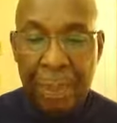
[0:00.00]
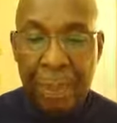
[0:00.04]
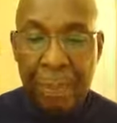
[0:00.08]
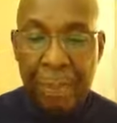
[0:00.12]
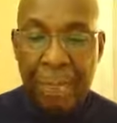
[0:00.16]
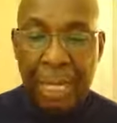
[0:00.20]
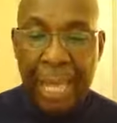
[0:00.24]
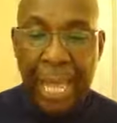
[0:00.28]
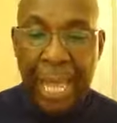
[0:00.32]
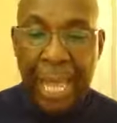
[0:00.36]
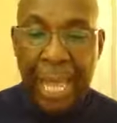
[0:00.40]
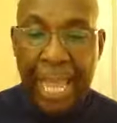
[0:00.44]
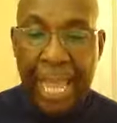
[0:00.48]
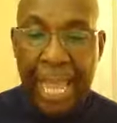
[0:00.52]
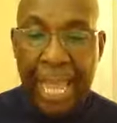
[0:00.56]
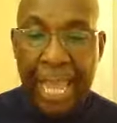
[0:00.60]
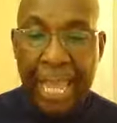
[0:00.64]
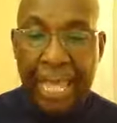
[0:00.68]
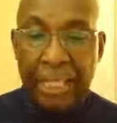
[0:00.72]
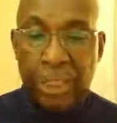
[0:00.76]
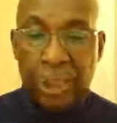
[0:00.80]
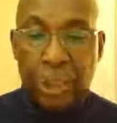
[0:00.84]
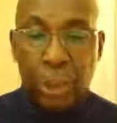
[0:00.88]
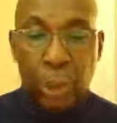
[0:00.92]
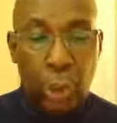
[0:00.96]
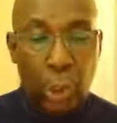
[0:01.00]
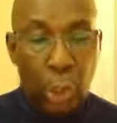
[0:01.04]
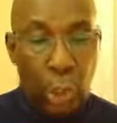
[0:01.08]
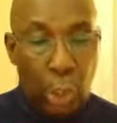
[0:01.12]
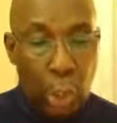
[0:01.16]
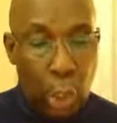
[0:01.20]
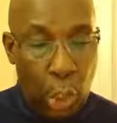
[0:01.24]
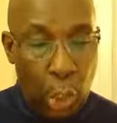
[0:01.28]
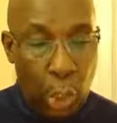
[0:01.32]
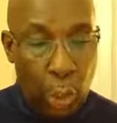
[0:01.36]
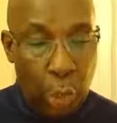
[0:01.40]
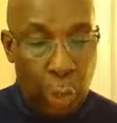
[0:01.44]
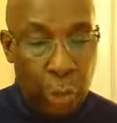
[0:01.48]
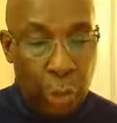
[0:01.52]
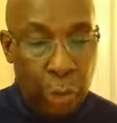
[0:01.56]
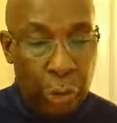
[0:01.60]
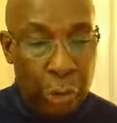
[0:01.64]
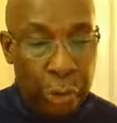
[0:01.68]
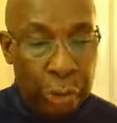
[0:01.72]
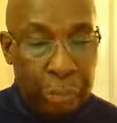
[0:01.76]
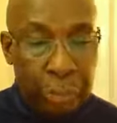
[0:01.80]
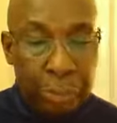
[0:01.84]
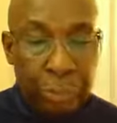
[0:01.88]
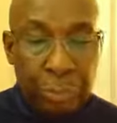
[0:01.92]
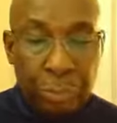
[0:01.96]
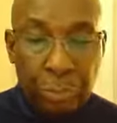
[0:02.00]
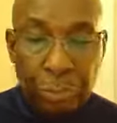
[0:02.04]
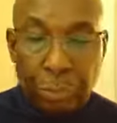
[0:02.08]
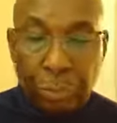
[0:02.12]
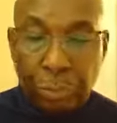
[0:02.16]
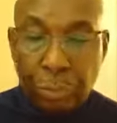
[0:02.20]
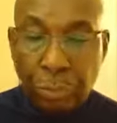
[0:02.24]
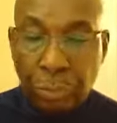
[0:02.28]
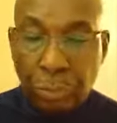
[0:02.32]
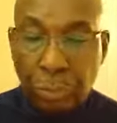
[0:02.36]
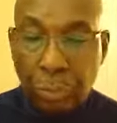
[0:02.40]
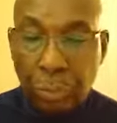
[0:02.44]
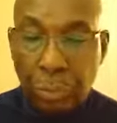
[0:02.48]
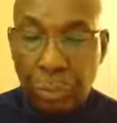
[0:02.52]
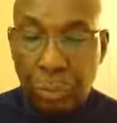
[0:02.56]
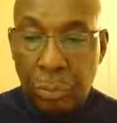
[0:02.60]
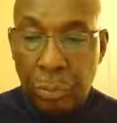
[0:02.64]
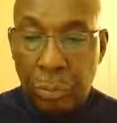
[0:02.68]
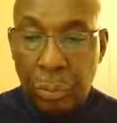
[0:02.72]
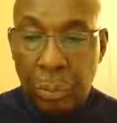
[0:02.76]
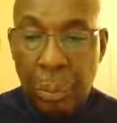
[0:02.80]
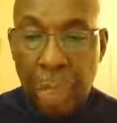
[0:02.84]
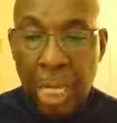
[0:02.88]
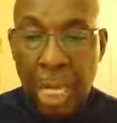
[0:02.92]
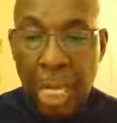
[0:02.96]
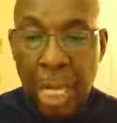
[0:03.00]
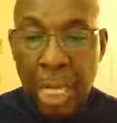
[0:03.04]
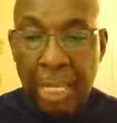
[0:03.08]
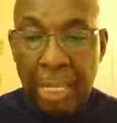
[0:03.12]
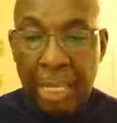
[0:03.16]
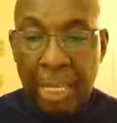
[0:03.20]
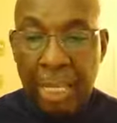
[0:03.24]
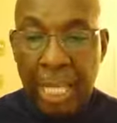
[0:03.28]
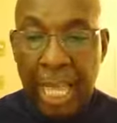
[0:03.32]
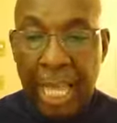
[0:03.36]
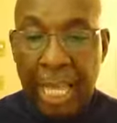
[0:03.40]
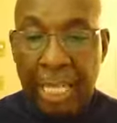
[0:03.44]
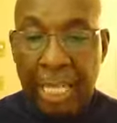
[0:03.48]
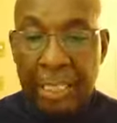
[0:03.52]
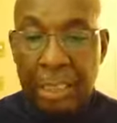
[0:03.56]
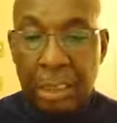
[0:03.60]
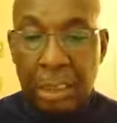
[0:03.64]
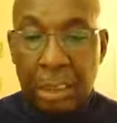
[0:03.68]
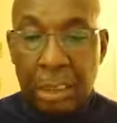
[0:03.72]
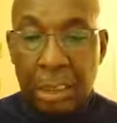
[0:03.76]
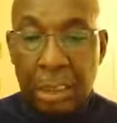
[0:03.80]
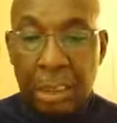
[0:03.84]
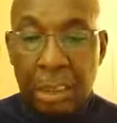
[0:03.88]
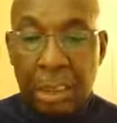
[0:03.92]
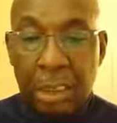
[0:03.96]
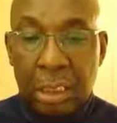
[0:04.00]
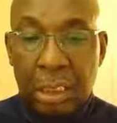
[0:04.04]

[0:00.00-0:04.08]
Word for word: But I had to learn that